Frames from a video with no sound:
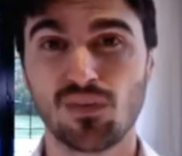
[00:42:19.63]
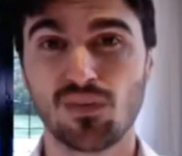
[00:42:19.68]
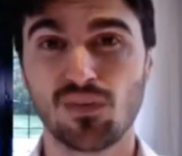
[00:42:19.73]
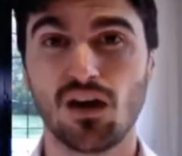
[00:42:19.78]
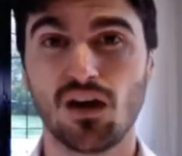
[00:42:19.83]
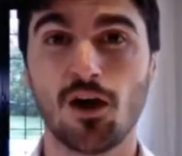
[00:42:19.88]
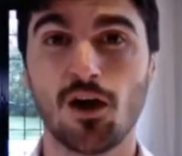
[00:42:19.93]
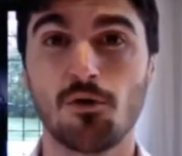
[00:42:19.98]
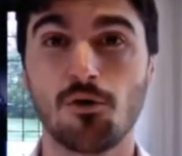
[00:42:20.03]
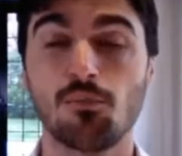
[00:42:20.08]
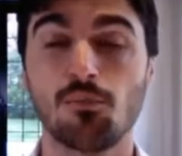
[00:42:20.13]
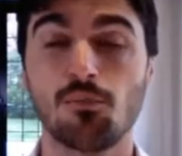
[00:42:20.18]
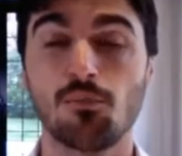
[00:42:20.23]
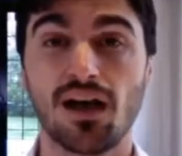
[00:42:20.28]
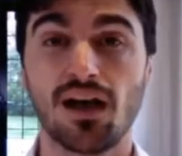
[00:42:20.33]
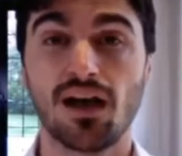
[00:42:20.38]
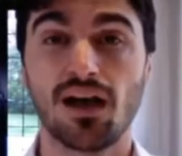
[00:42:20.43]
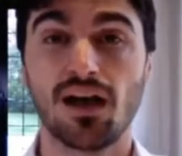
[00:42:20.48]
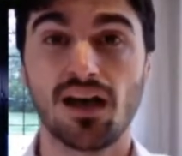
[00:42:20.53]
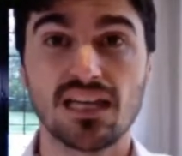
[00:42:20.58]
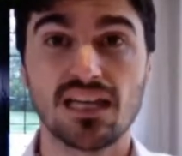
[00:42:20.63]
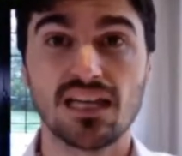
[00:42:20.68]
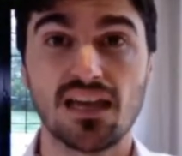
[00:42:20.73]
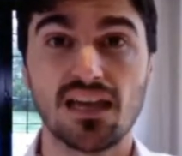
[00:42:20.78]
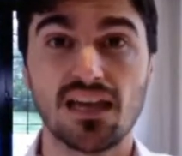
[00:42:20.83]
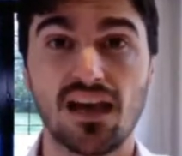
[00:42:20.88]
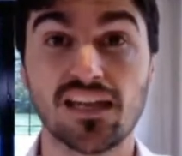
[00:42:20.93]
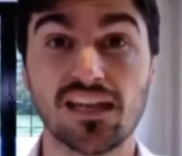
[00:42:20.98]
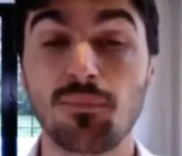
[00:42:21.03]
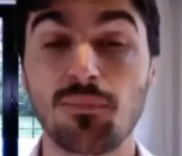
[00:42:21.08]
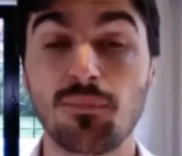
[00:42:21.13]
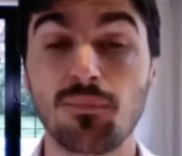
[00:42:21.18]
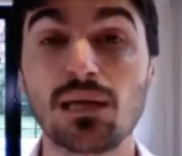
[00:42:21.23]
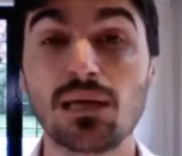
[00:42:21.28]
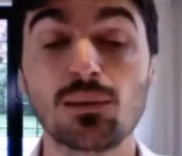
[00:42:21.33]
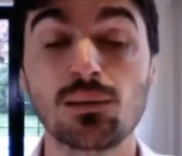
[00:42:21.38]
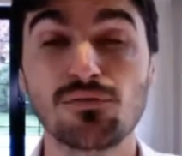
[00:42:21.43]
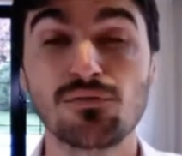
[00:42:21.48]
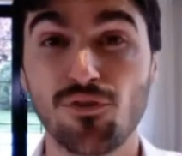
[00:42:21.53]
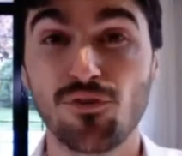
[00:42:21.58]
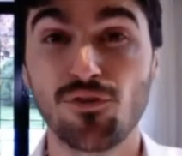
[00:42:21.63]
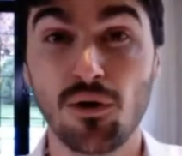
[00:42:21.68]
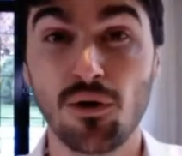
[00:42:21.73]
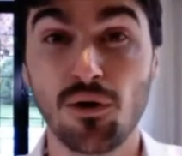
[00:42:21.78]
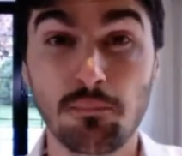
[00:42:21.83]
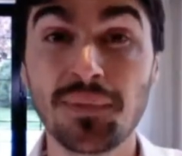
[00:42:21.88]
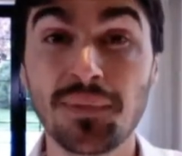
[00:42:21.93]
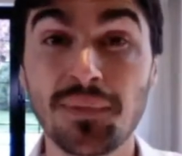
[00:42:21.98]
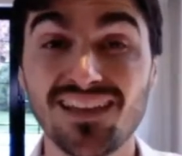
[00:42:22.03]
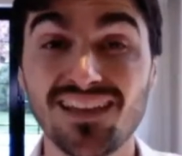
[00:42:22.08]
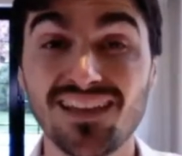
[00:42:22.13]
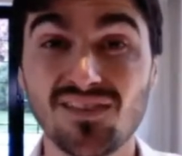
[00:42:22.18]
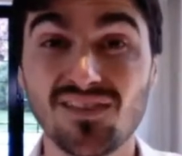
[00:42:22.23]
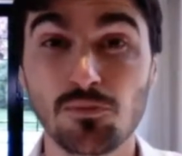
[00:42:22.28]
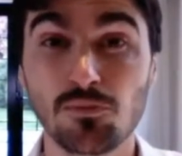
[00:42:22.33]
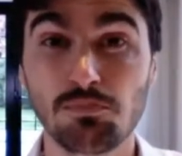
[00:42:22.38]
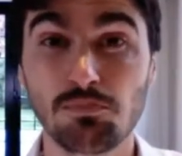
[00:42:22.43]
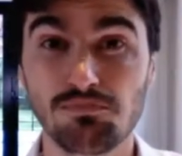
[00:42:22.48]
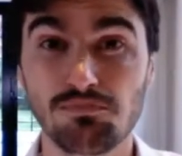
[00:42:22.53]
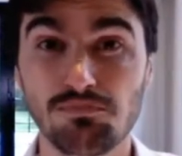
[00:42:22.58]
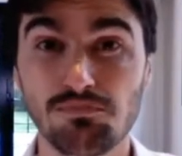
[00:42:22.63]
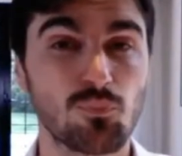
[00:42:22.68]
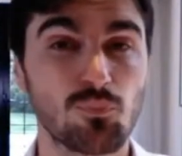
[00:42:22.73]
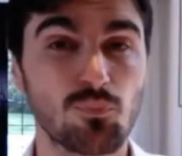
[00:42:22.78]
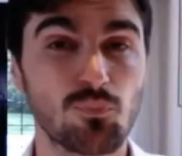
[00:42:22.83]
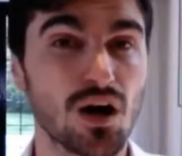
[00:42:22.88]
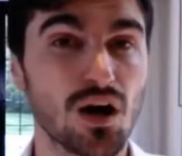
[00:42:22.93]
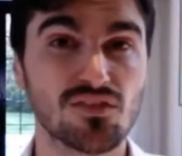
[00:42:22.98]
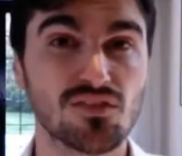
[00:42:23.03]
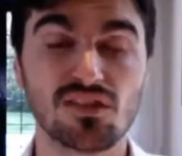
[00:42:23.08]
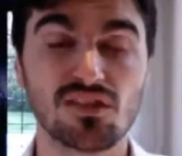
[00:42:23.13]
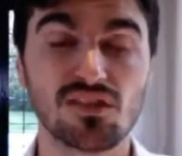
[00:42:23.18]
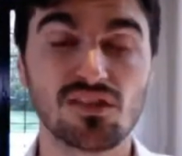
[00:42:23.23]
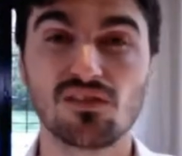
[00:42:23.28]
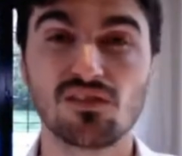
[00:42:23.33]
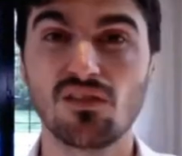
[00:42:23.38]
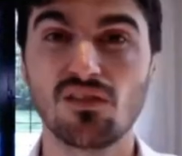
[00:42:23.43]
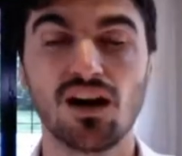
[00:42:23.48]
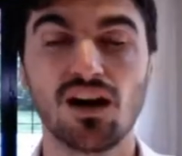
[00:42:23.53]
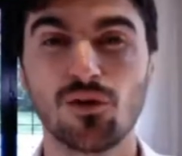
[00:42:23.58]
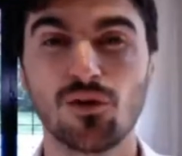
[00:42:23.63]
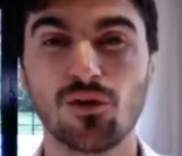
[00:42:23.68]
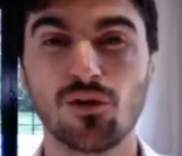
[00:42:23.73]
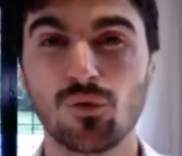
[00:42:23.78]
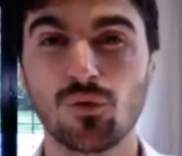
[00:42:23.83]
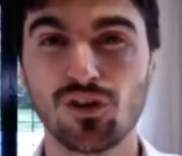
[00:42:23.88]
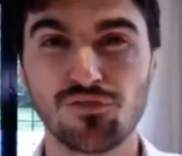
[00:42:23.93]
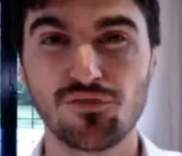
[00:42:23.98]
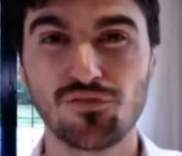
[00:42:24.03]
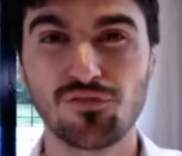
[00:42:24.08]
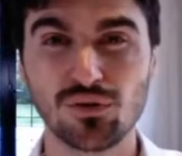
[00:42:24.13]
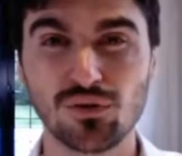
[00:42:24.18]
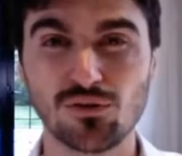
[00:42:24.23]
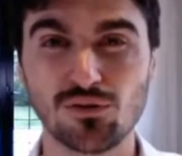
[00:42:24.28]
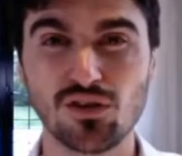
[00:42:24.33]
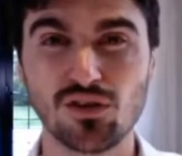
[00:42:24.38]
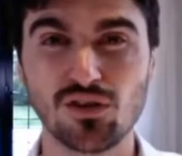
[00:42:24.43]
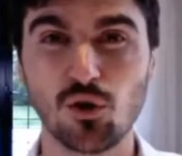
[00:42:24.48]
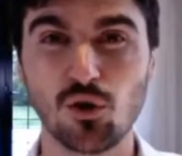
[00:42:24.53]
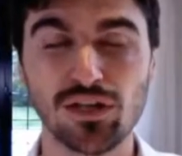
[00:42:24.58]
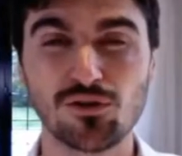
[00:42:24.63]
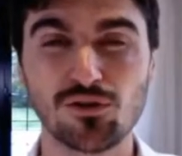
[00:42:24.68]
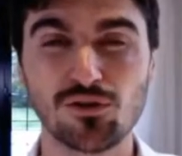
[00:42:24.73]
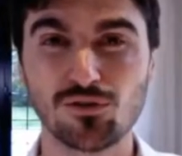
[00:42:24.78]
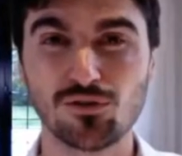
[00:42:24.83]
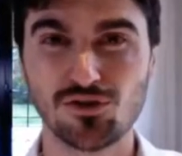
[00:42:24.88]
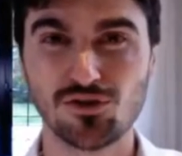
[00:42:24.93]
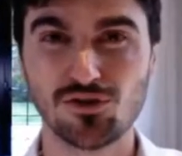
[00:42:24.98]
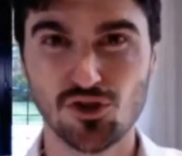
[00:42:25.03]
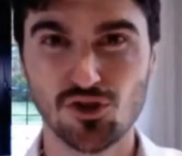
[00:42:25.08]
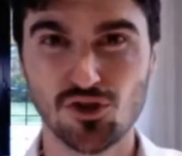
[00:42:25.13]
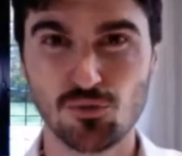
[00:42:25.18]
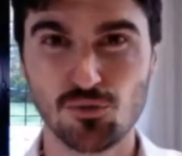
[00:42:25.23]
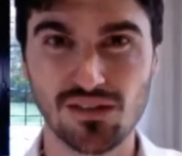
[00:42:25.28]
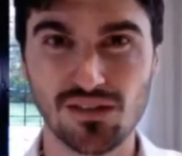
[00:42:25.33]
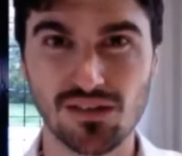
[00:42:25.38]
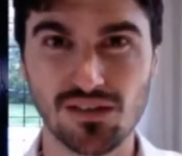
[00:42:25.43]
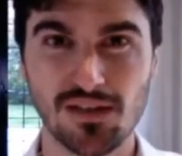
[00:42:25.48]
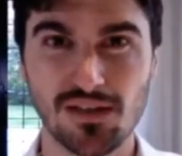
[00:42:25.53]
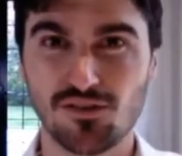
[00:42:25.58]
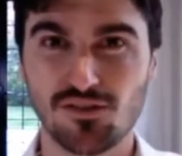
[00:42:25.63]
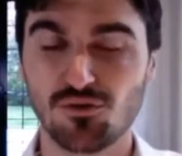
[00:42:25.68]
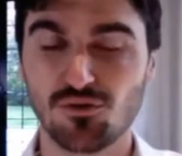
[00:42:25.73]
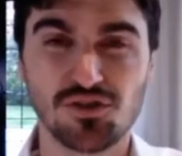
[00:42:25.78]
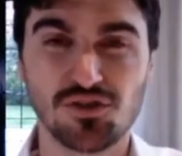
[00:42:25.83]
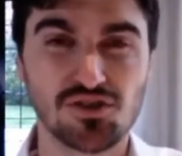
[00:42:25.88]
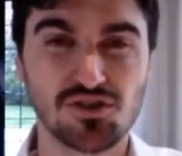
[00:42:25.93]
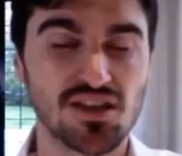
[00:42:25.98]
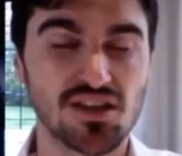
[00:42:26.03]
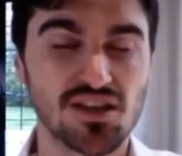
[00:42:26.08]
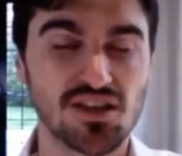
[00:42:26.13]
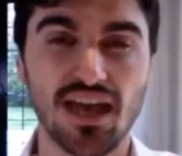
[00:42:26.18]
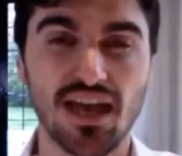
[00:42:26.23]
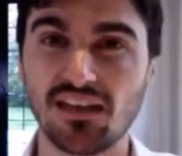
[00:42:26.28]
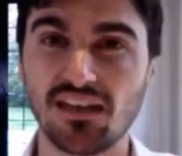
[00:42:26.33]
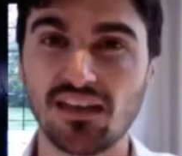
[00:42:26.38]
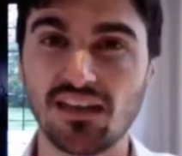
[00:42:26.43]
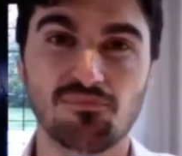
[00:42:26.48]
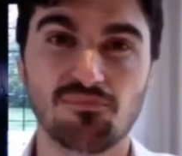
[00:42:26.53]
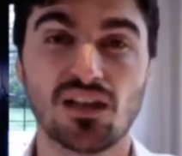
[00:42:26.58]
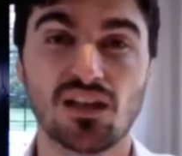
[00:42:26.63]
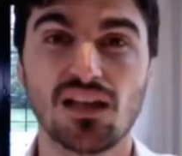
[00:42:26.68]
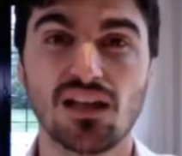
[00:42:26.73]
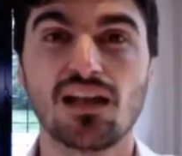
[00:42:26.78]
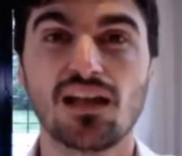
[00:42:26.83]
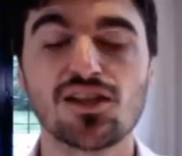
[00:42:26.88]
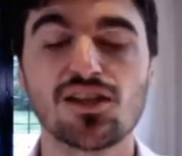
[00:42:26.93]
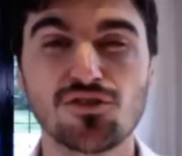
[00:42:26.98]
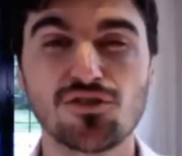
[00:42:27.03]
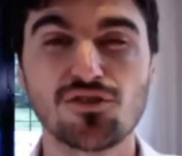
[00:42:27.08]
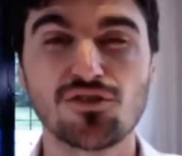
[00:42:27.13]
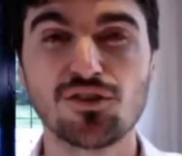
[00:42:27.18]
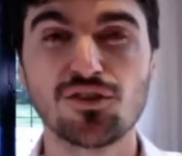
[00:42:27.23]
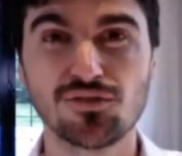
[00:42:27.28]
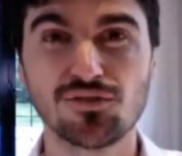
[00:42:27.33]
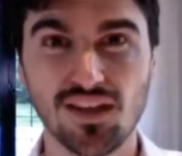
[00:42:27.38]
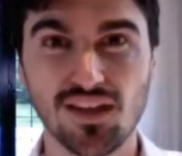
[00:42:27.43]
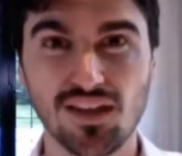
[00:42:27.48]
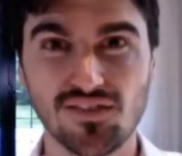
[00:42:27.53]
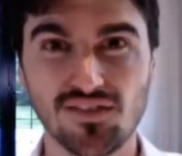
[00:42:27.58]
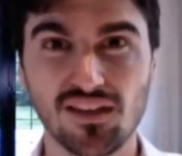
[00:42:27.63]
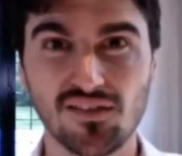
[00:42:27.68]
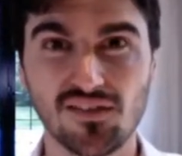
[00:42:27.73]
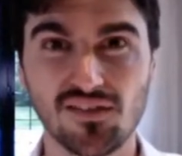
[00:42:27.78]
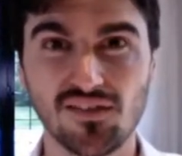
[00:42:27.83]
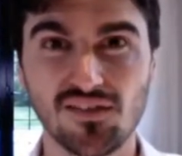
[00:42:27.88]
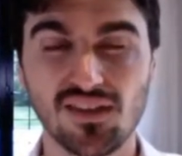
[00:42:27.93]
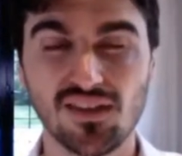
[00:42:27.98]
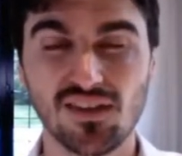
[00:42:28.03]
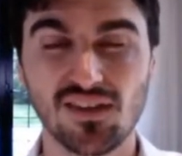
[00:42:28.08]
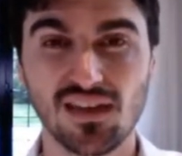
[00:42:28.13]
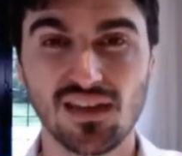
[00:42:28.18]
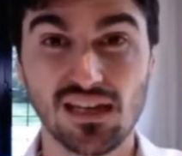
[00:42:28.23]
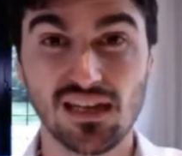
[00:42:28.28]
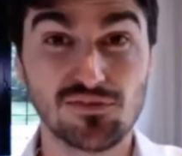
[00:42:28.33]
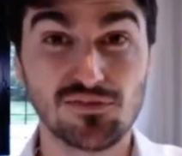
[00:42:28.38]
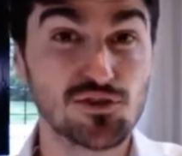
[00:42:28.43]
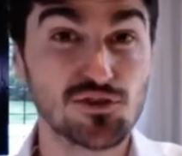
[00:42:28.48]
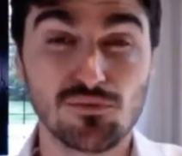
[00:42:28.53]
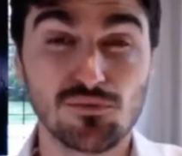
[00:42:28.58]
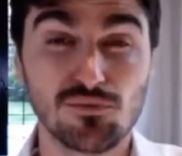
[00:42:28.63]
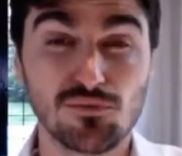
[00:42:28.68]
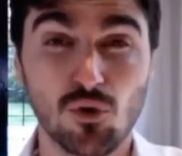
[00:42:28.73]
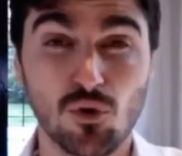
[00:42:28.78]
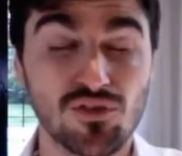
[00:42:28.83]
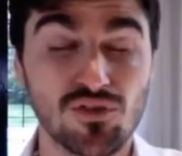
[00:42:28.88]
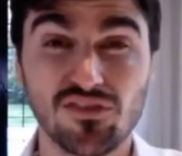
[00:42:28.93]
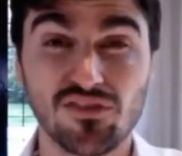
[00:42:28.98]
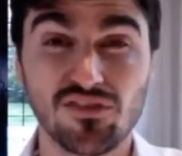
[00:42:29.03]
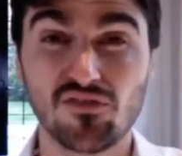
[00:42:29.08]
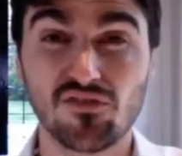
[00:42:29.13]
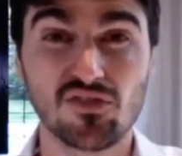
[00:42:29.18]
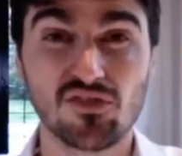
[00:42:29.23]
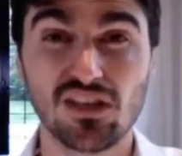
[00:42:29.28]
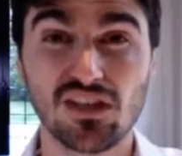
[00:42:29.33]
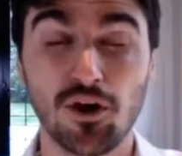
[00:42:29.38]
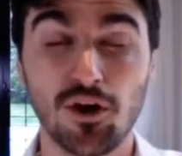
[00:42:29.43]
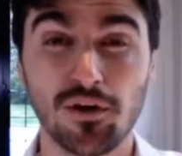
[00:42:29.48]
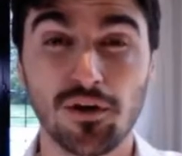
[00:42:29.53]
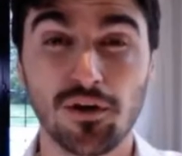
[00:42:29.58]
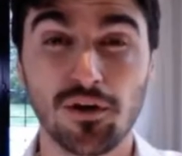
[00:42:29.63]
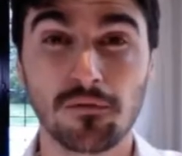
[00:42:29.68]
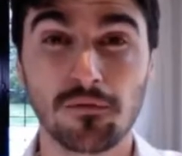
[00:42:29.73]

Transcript: Um, and I'm aiming for a minute, but I don't want her to feel guilty or weak or stupid. So we just say, hey, let's try and do 10 seconds if you do more seconds, keep going.